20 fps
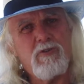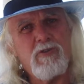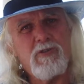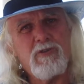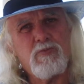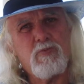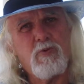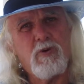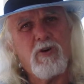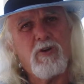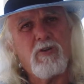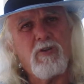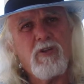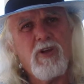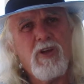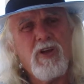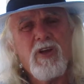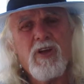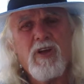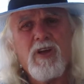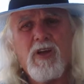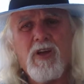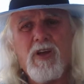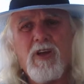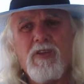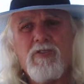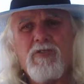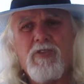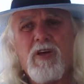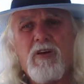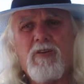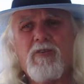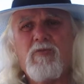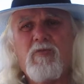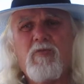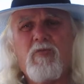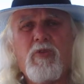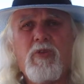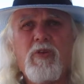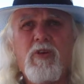as well, in that
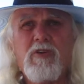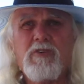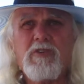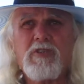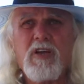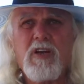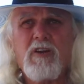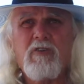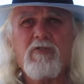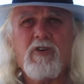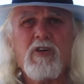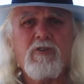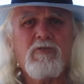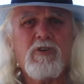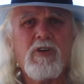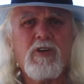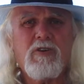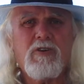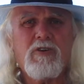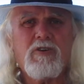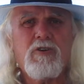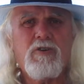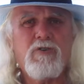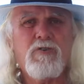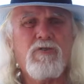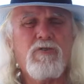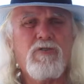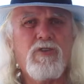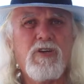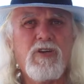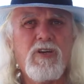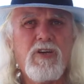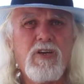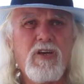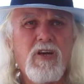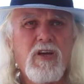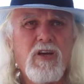instead of giving it to the